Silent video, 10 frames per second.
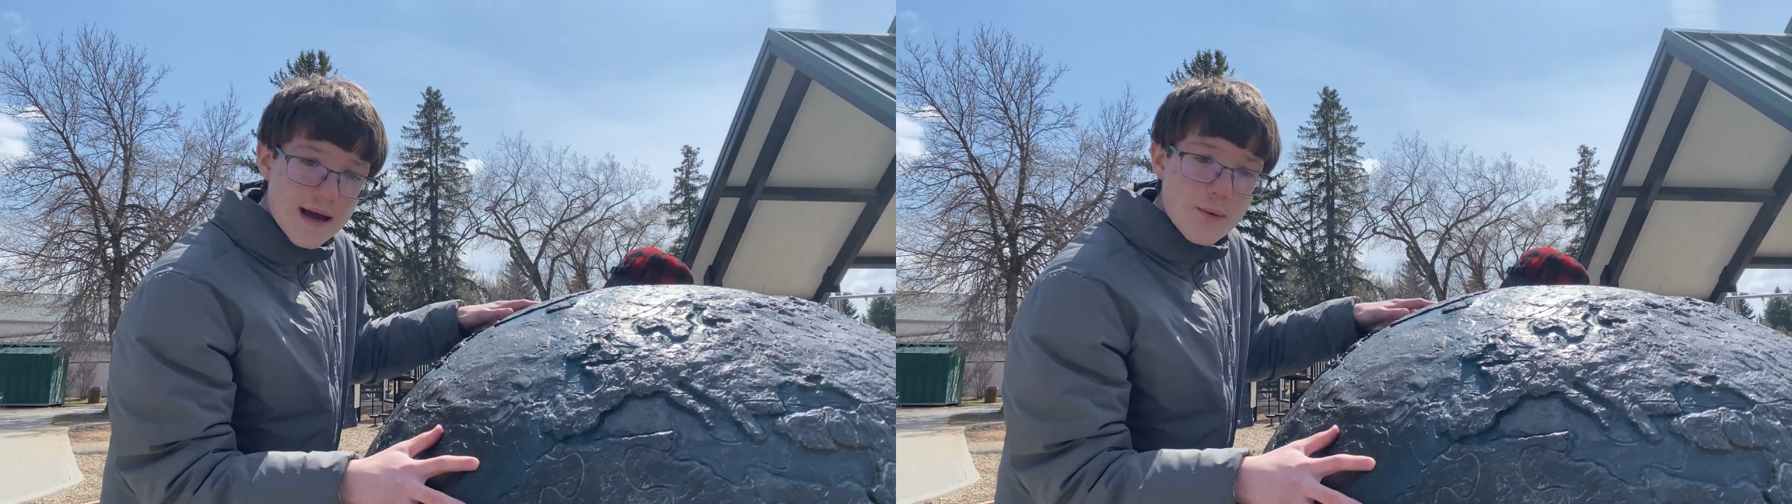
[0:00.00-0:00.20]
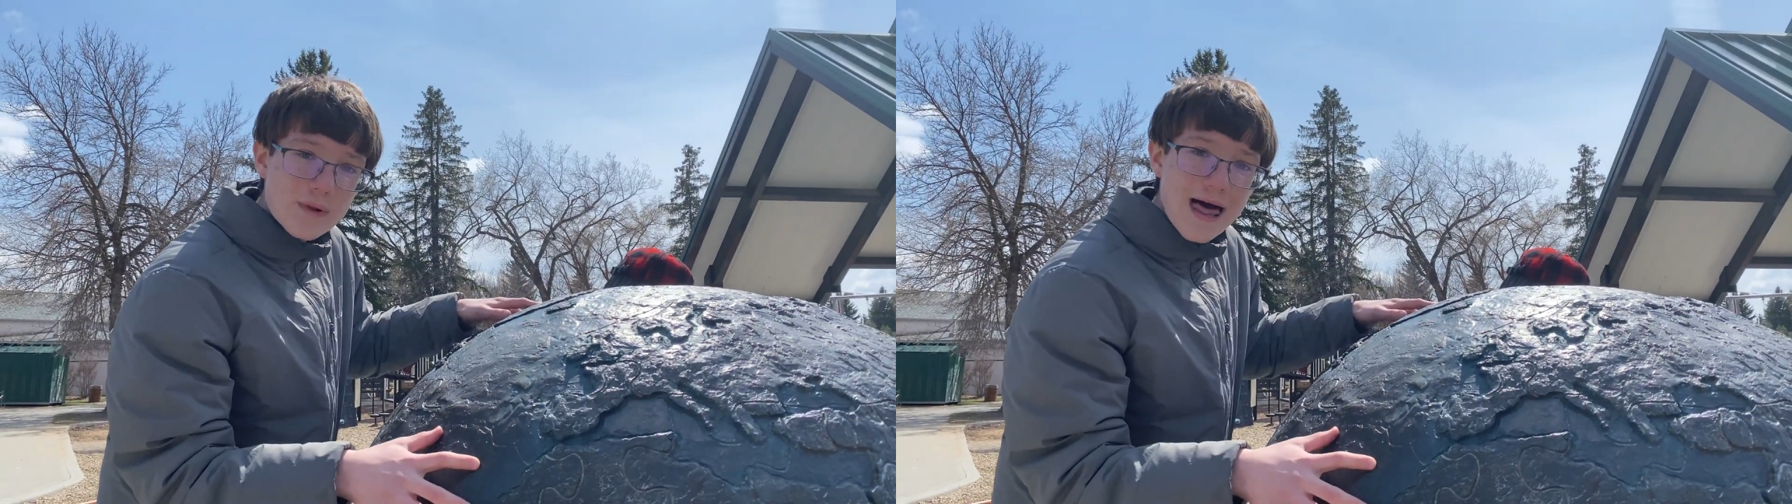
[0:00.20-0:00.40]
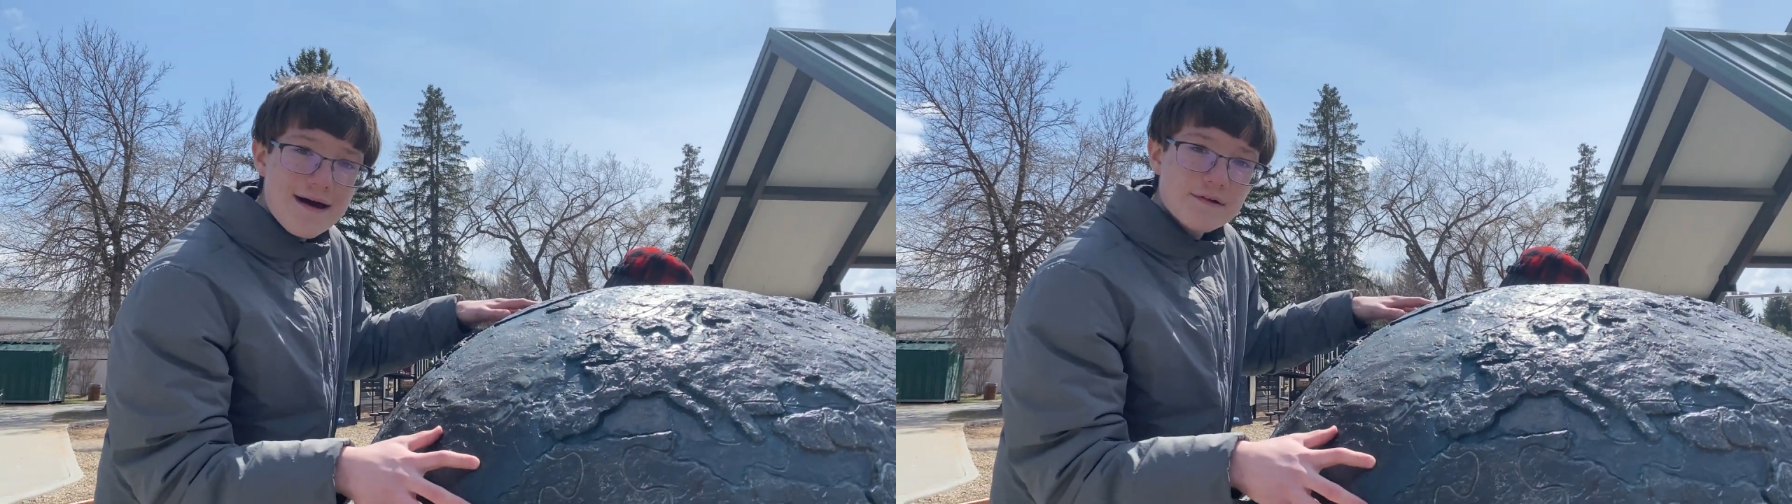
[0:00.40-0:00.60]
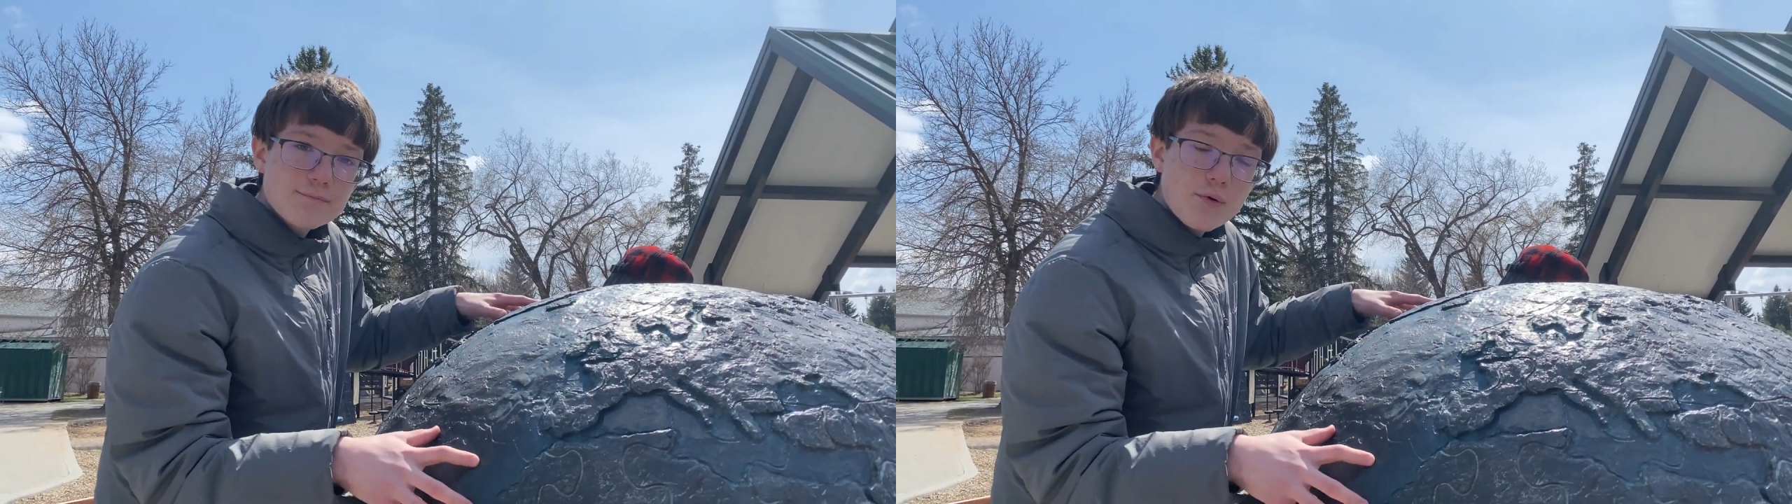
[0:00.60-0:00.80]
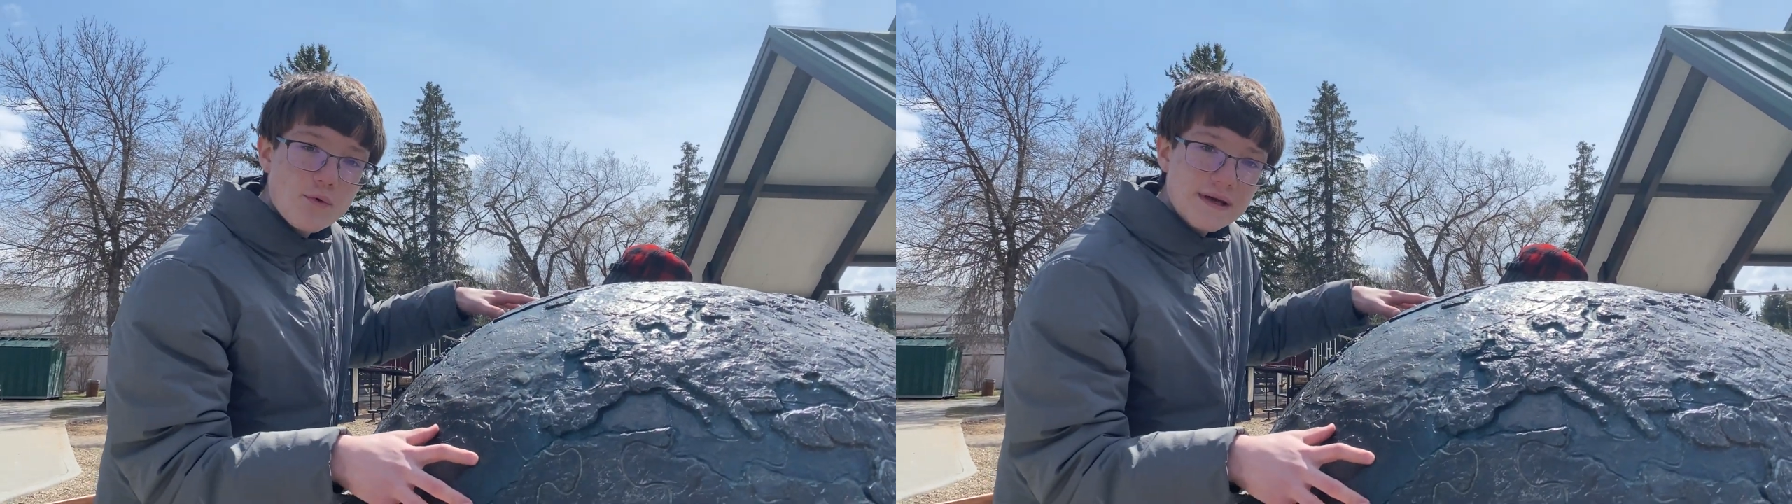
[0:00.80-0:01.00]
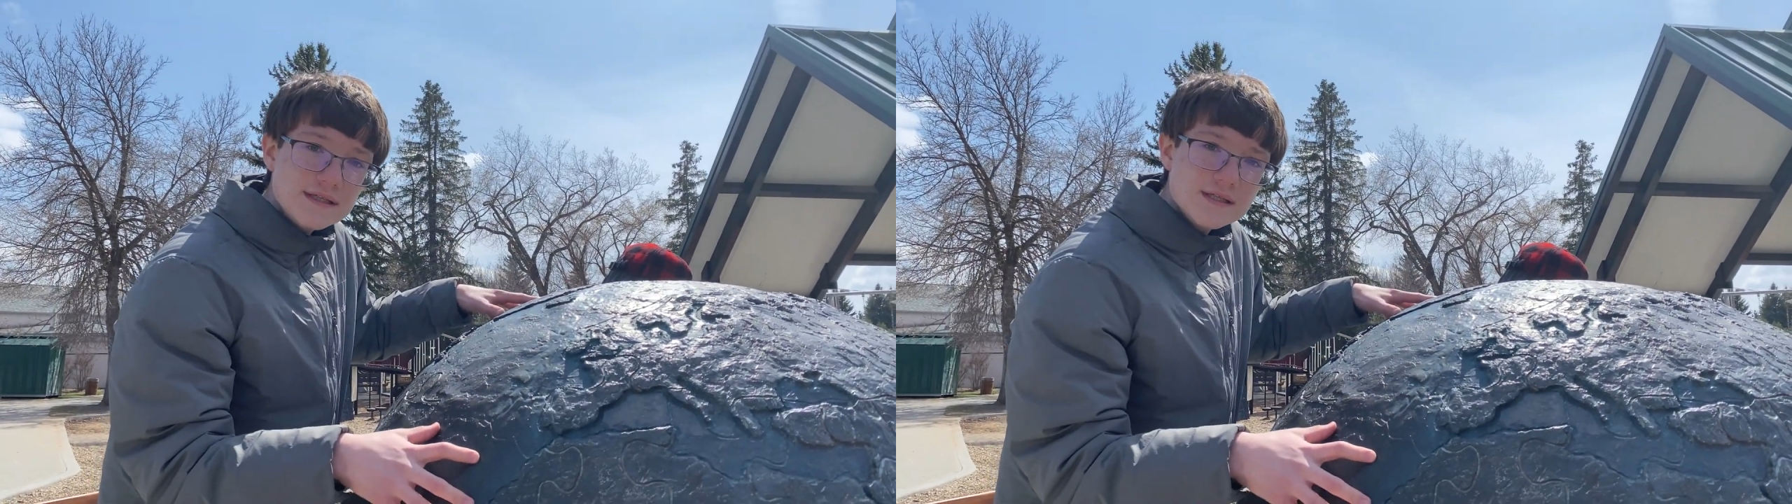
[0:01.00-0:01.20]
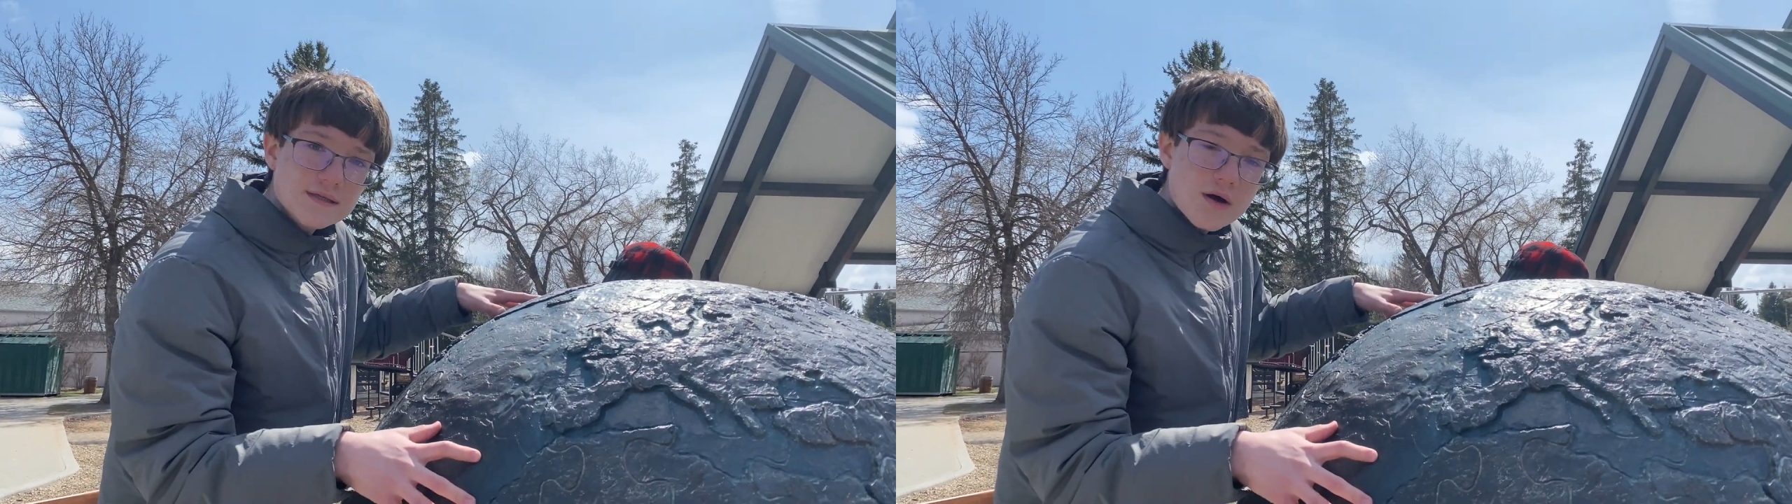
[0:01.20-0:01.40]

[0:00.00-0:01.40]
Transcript: will have a point